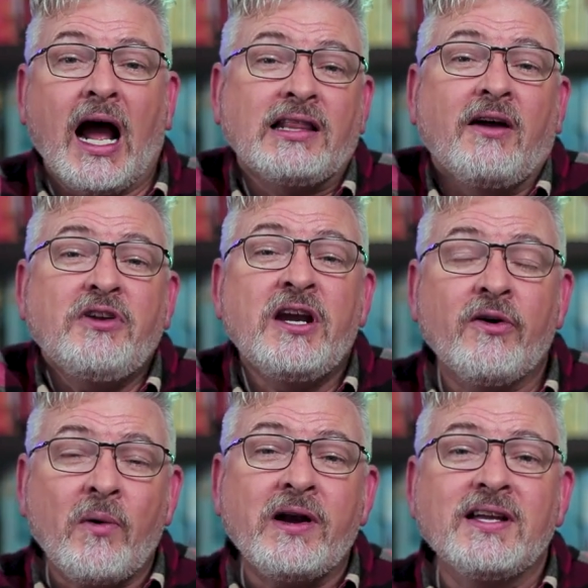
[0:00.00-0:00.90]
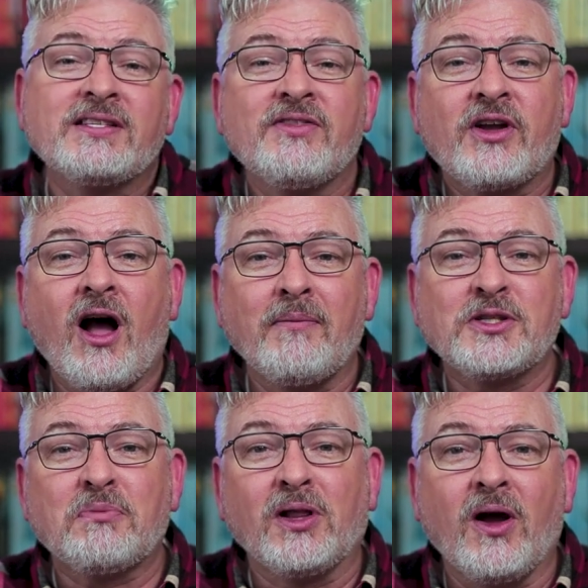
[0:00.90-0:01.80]
I'd love to hear what it is in the
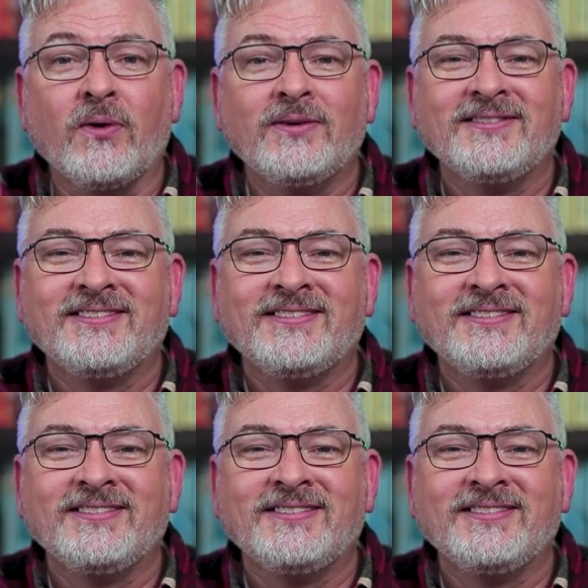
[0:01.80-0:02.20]
comments below.